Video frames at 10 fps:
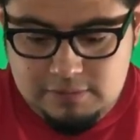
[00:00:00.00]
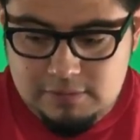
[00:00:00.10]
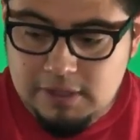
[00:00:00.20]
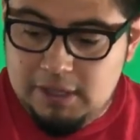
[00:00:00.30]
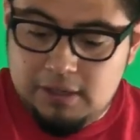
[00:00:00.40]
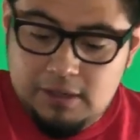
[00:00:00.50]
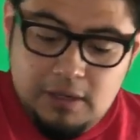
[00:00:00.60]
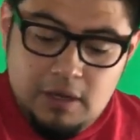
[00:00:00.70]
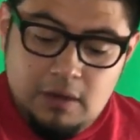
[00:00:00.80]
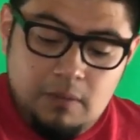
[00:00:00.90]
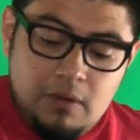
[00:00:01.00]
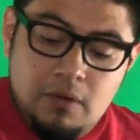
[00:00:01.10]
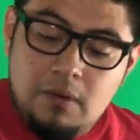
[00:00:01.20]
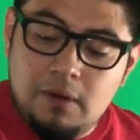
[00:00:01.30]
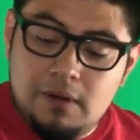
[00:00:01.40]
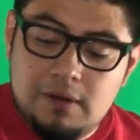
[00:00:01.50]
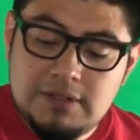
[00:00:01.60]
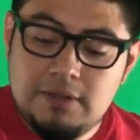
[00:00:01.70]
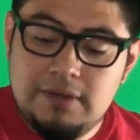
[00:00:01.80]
Okay, well, cool. So